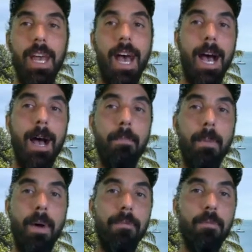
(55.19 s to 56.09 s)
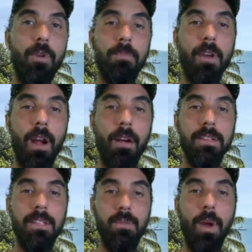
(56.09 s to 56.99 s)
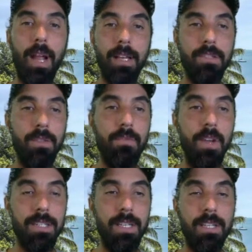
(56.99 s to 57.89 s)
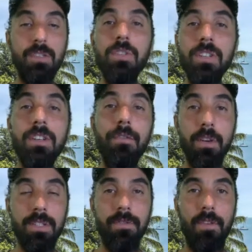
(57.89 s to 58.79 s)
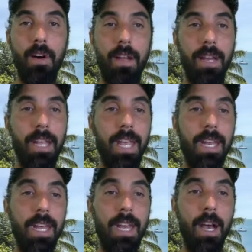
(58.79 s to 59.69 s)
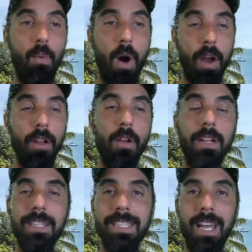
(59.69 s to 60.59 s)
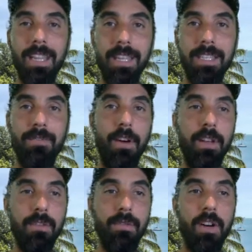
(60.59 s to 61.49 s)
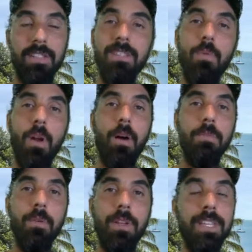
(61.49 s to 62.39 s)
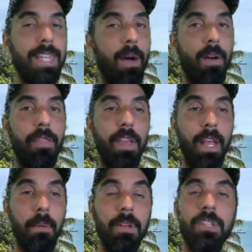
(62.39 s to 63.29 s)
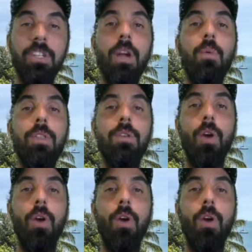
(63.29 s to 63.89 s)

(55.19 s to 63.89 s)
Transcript: Apart from cryptocurrencies, what else do you invest in? It's good to diversify. And again, well, I don't like to say that this is financial advice. This is what I'm doing. This is how I think. And I'm going to share it with you.